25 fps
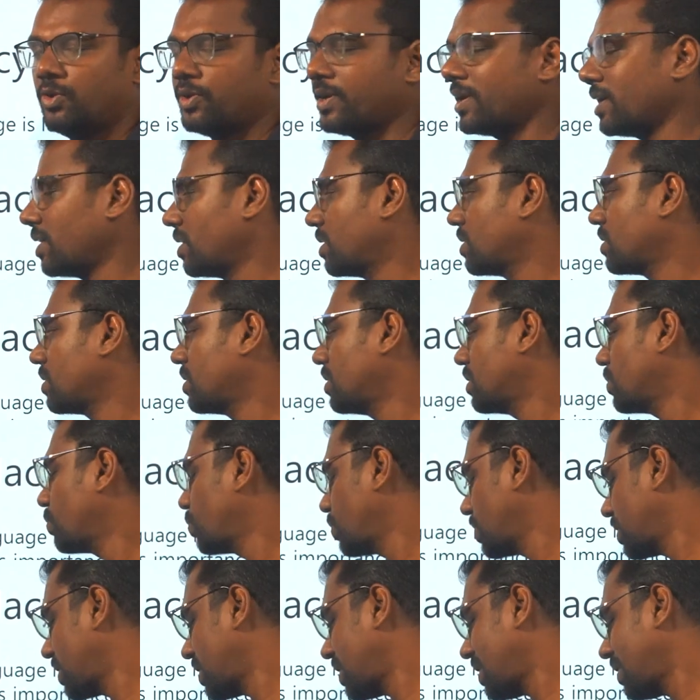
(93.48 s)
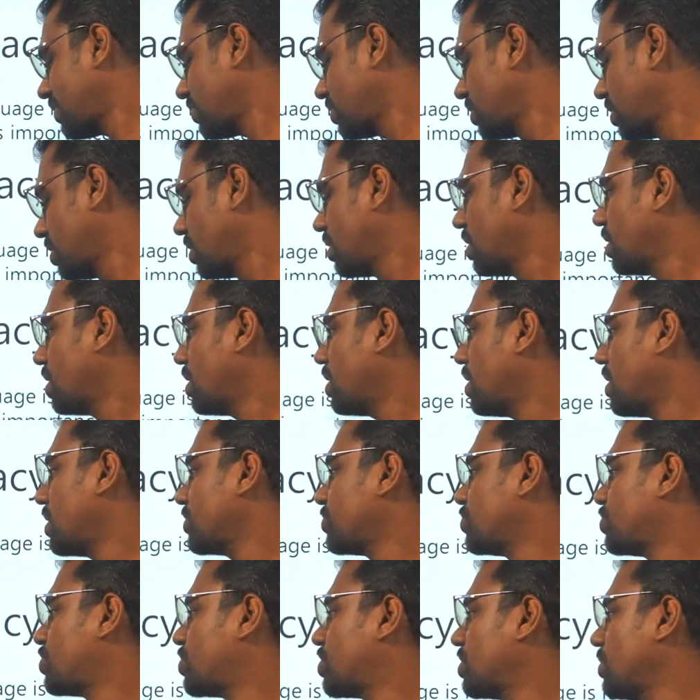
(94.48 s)
Okay, here we have
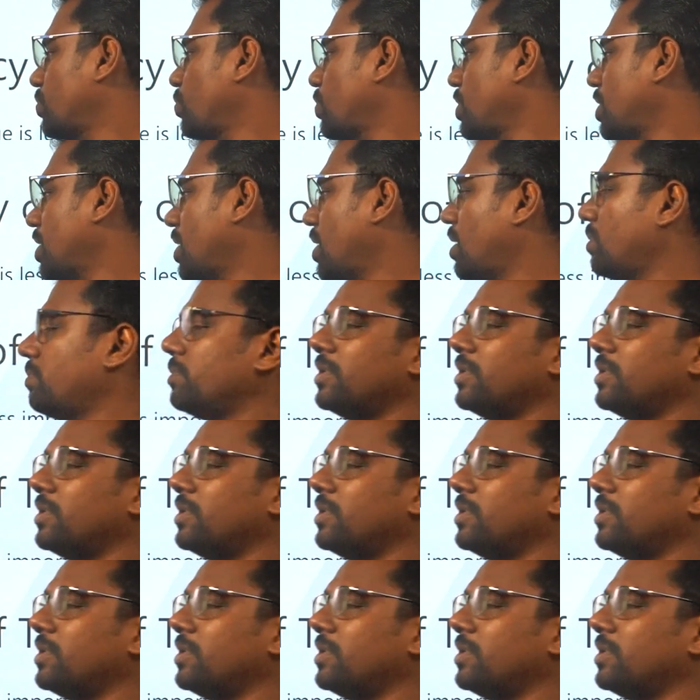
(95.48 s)
trivial